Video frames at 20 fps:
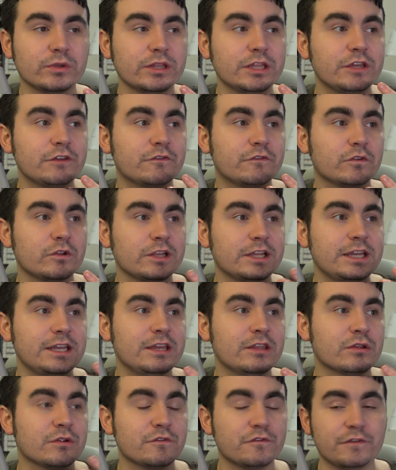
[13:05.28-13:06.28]
fully
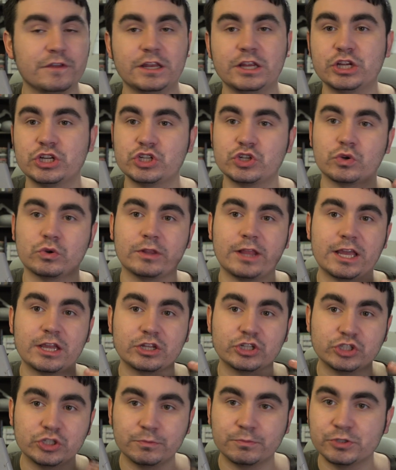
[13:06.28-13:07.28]
either finished or like
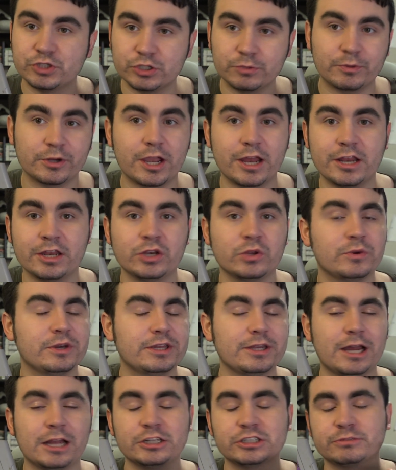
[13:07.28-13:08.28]
super got into it.
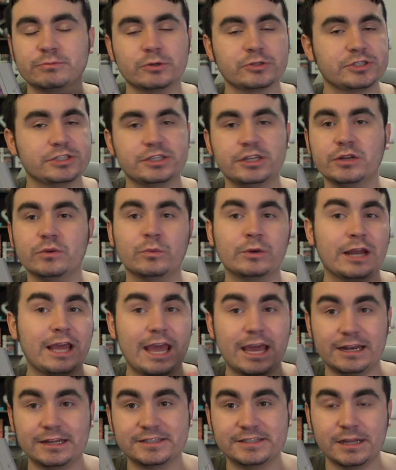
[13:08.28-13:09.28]
I just mostly did it when I
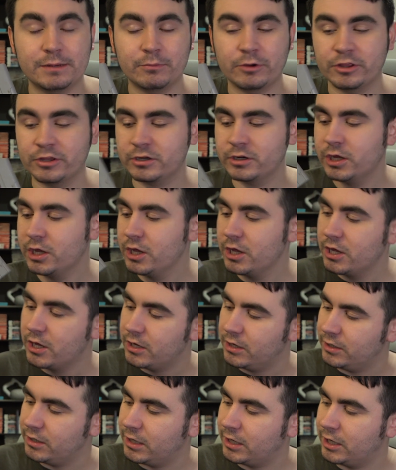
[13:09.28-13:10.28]
had a stepbrother.
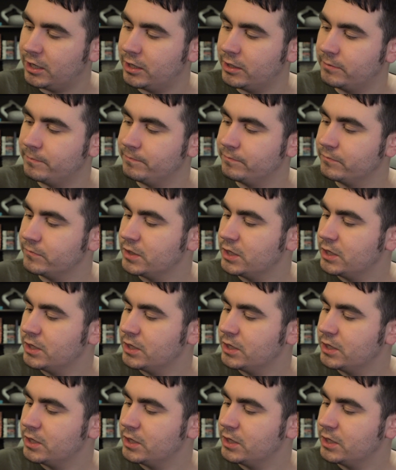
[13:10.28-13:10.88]
And